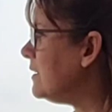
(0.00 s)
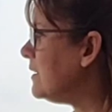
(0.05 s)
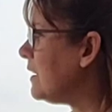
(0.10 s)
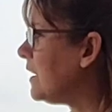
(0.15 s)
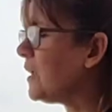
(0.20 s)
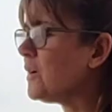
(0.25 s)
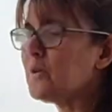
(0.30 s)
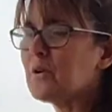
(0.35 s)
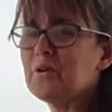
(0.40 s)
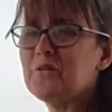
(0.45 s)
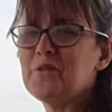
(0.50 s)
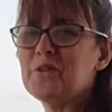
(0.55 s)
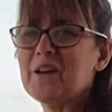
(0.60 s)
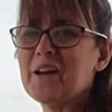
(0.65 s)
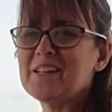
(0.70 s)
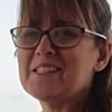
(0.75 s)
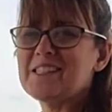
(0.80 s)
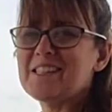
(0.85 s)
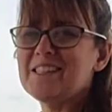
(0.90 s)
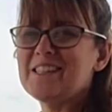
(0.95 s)
I don't know if you
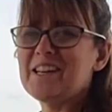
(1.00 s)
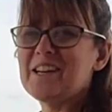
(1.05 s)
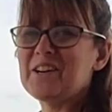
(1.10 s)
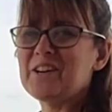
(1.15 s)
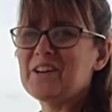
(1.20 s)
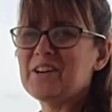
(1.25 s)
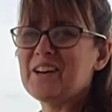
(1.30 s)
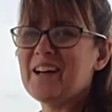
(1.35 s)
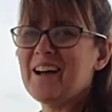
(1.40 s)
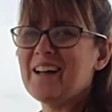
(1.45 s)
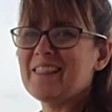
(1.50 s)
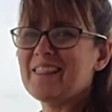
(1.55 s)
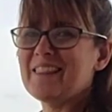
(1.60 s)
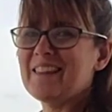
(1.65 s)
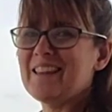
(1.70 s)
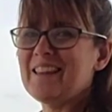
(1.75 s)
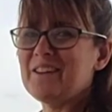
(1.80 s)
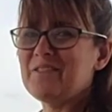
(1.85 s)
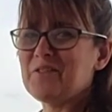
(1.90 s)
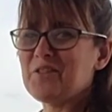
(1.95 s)
guys can hear or not.
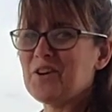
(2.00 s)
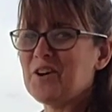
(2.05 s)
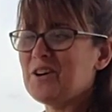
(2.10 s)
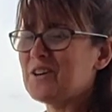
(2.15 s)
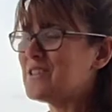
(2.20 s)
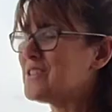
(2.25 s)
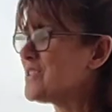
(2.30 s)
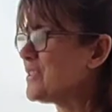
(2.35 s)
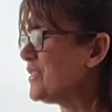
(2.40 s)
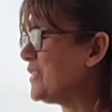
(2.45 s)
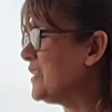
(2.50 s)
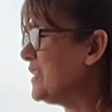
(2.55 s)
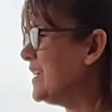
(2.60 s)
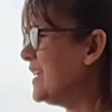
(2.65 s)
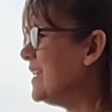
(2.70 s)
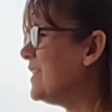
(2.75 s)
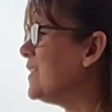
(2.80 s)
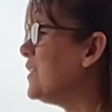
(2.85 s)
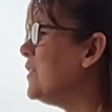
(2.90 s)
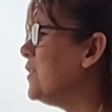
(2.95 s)
The frogs are
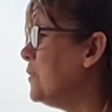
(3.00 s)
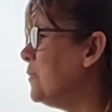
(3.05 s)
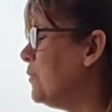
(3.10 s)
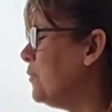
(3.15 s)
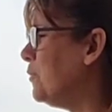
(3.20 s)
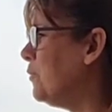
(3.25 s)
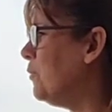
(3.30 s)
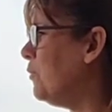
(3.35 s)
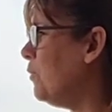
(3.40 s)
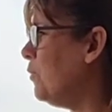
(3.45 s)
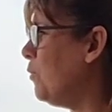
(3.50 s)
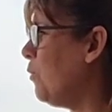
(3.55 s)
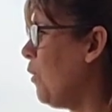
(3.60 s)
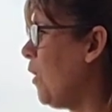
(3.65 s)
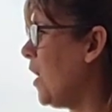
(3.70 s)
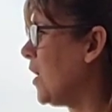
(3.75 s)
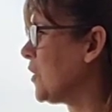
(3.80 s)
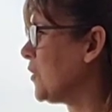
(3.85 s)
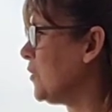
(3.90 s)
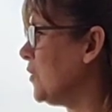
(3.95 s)
in the
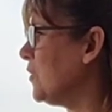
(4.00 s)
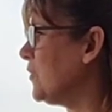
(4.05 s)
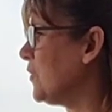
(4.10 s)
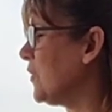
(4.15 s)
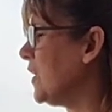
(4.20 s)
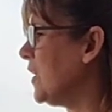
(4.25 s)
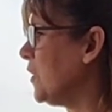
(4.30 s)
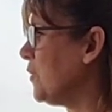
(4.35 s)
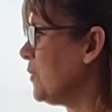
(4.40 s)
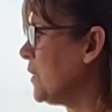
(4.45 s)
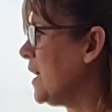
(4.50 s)
water over here.